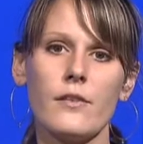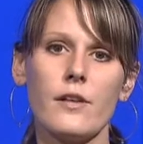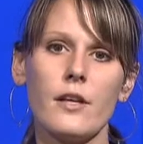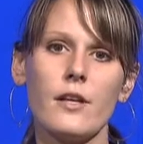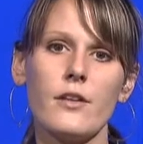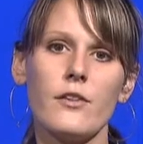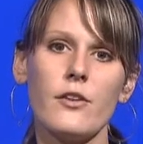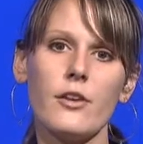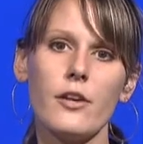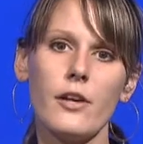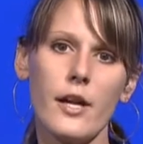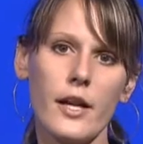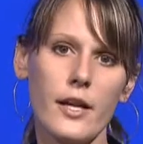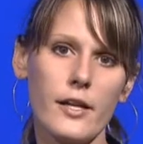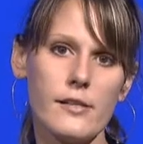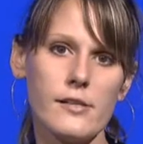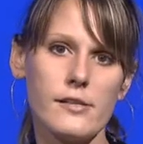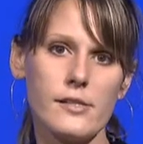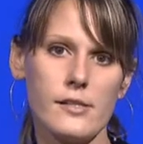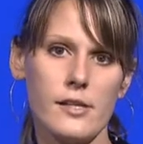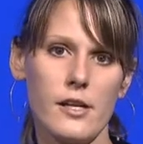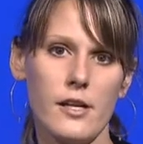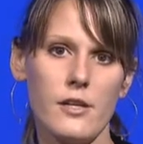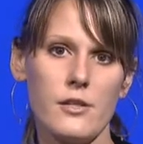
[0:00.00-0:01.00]
that in the United
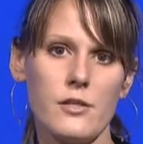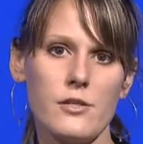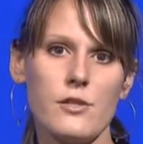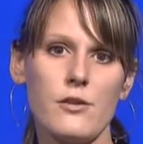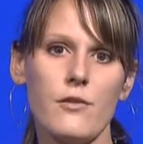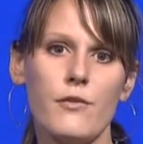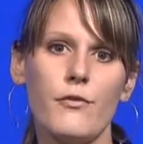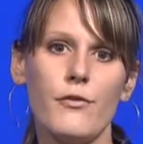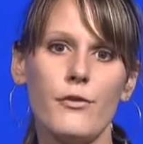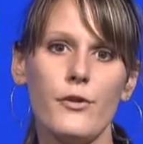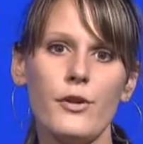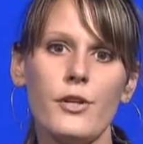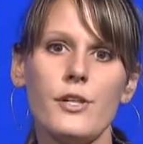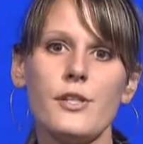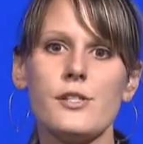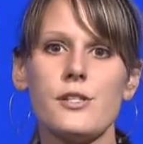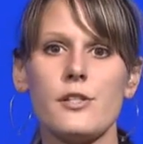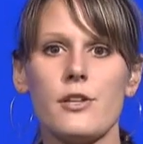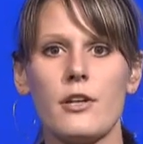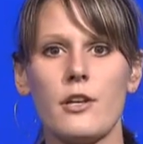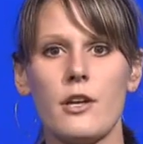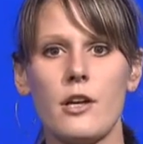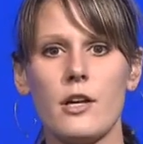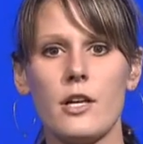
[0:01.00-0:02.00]
States, food
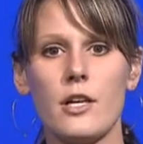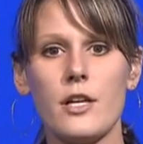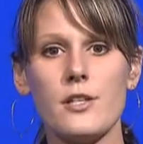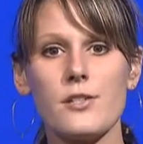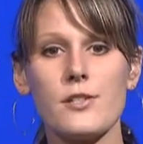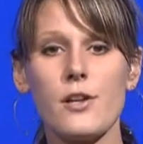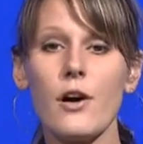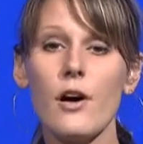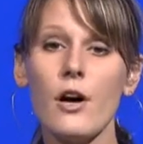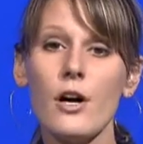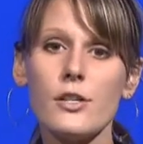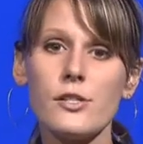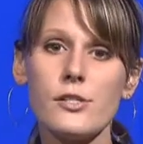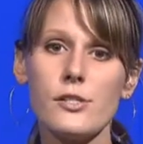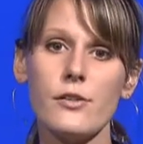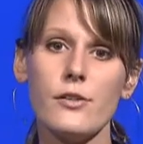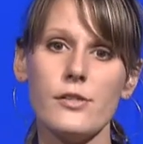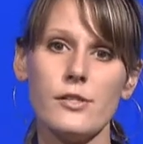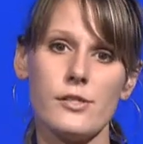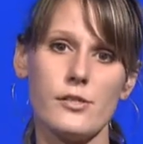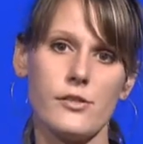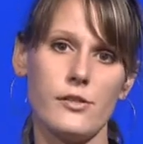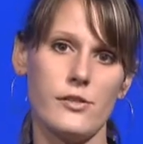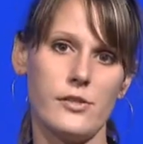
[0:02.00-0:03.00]
insecurity is also
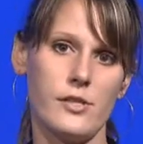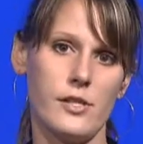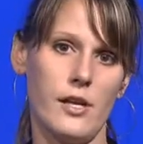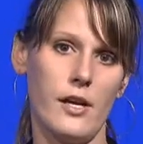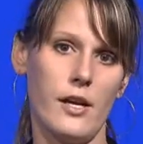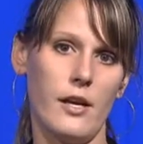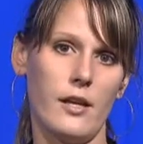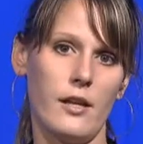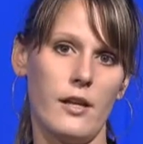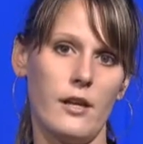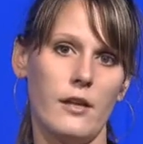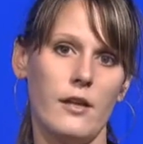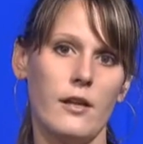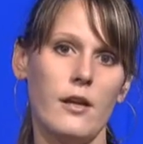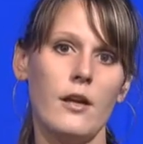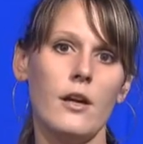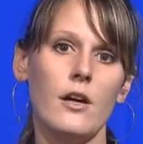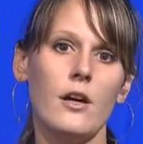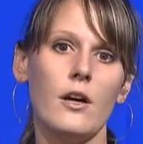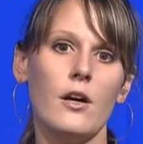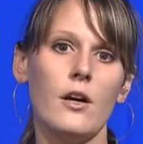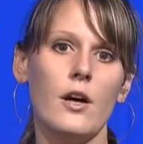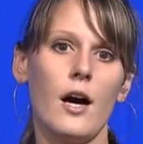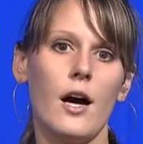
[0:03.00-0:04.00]
associated
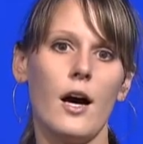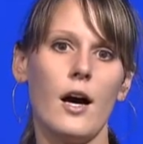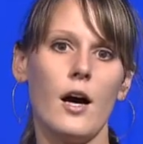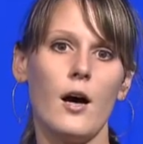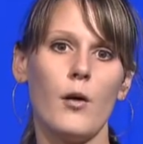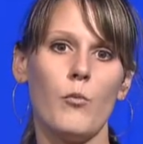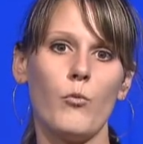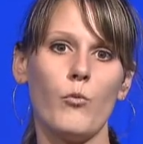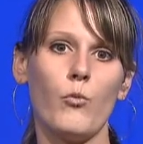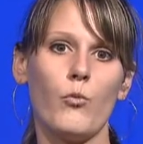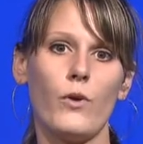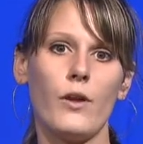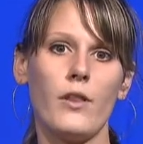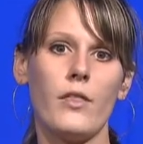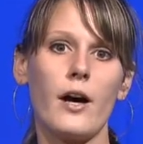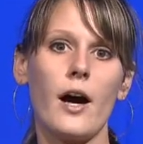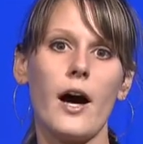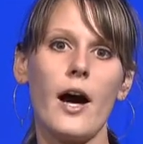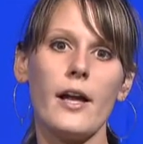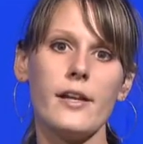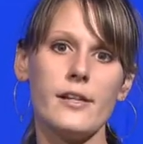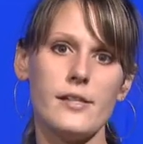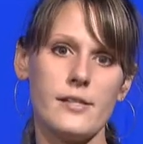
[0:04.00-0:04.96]
with high